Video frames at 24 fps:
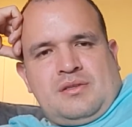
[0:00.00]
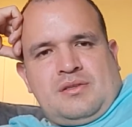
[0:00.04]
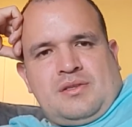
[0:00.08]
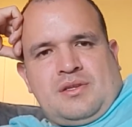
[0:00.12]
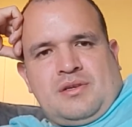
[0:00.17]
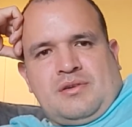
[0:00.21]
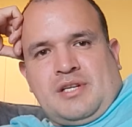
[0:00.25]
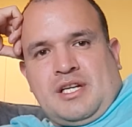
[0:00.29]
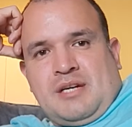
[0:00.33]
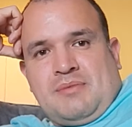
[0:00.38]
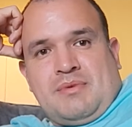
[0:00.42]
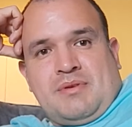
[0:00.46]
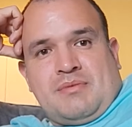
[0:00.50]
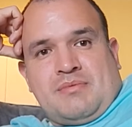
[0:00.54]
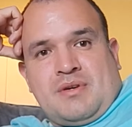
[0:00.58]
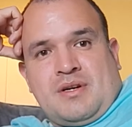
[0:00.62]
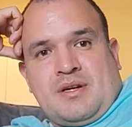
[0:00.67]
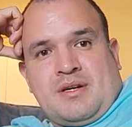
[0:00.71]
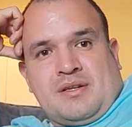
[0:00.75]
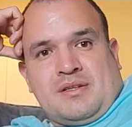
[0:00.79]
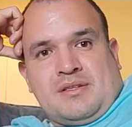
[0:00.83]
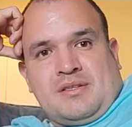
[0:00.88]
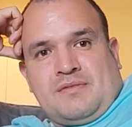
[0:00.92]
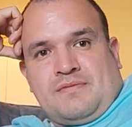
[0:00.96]
don't get me
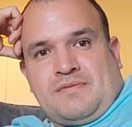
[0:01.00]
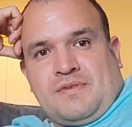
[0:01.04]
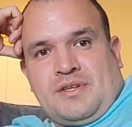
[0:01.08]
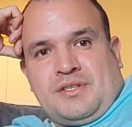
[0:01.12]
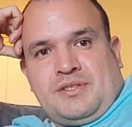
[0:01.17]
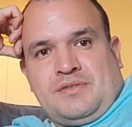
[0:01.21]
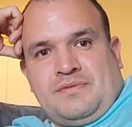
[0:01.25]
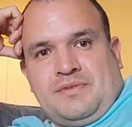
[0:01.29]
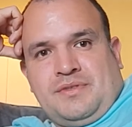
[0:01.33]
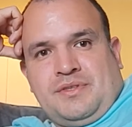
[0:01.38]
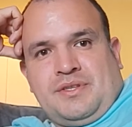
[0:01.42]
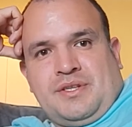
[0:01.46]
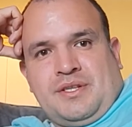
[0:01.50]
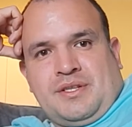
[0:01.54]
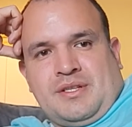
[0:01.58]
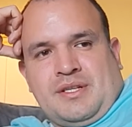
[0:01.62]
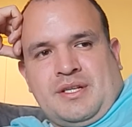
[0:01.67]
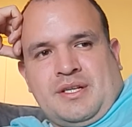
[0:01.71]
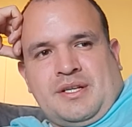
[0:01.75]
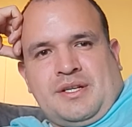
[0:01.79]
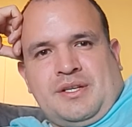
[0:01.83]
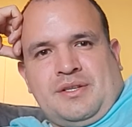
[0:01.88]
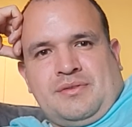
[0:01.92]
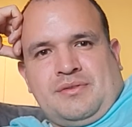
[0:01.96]
wrong, the first few,
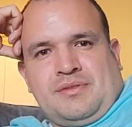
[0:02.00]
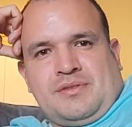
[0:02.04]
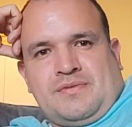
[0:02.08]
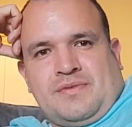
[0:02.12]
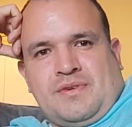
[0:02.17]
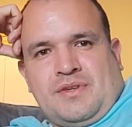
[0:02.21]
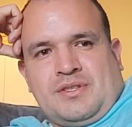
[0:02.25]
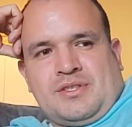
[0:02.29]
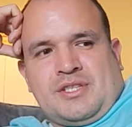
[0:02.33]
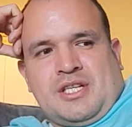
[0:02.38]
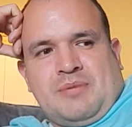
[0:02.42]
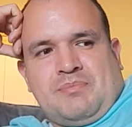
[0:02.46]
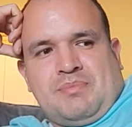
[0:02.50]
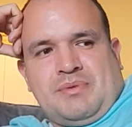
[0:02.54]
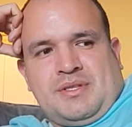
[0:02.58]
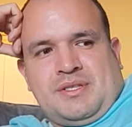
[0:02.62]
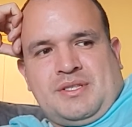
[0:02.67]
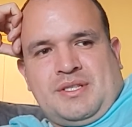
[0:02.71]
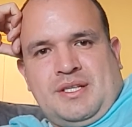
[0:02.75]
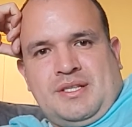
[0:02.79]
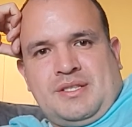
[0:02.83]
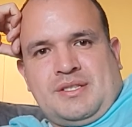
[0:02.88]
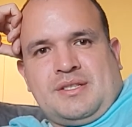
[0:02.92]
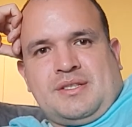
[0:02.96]
like, you know, his first couple of
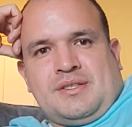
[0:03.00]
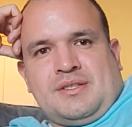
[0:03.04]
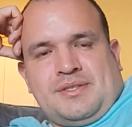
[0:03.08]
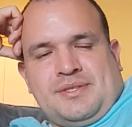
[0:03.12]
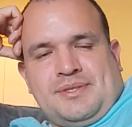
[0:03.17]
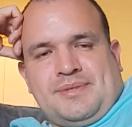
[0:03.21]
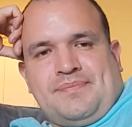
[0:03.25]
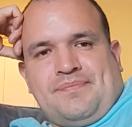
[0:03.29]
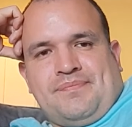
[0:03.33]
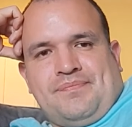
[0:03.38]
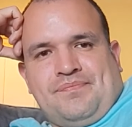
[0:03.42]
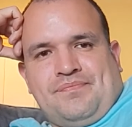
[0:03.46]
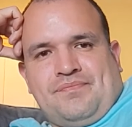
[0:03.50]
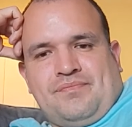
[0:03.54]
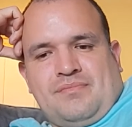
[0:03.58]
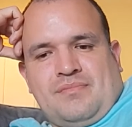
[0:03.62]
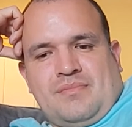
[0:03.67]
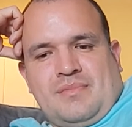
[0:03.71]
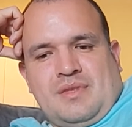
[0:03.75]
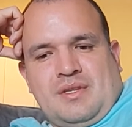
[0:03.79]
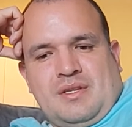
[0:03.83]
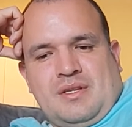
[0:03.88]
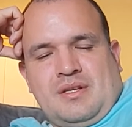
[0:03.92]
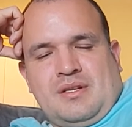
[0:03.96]
seasons,
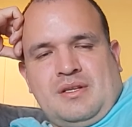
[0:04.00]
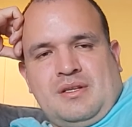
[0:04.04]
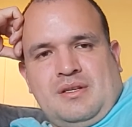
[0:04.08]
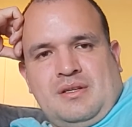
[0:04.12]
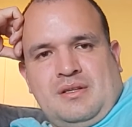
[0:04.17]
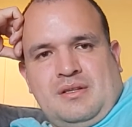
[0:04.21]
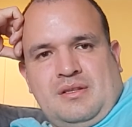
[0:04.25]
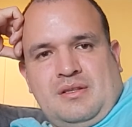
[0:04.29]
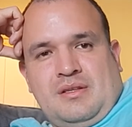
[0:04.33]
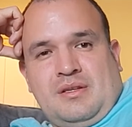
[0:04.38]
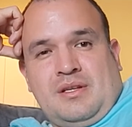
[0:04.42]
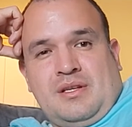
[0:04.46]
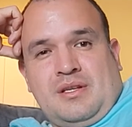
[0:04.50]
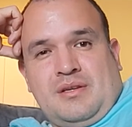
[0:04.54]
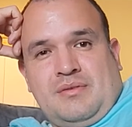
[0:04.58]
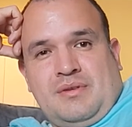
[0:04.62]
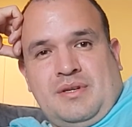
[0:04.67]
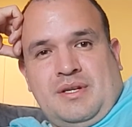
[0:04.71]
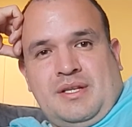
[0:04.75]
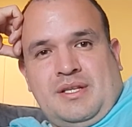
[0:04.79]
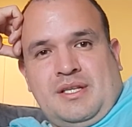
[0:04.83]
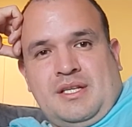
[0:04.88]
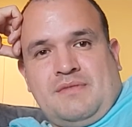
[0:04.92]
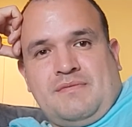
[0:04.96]
you know,
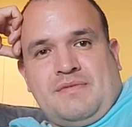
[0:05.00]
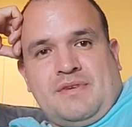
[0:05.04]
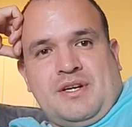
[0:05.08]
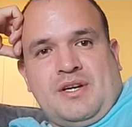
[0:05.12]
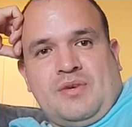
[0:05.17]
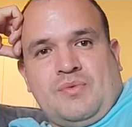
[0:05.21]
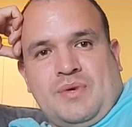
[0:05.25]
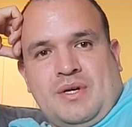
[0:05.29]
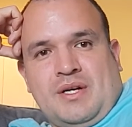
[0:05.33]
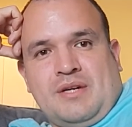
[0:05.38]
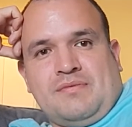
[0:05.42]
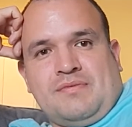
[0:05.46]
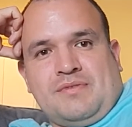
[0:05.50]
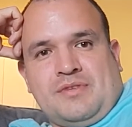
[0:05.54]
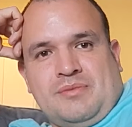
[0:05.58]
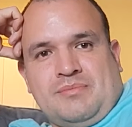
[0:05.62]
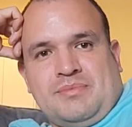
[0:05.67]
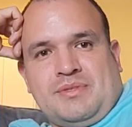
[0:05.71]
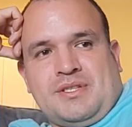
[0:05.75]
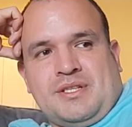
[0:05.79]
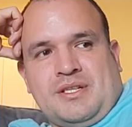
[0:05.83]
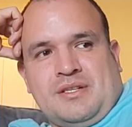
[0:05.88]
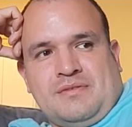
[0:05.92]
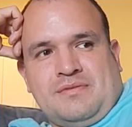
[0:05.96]
he did very well for
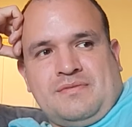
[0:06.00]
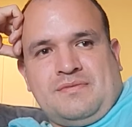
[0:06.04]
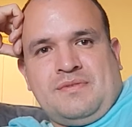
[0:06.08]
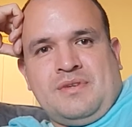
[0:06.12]
himself.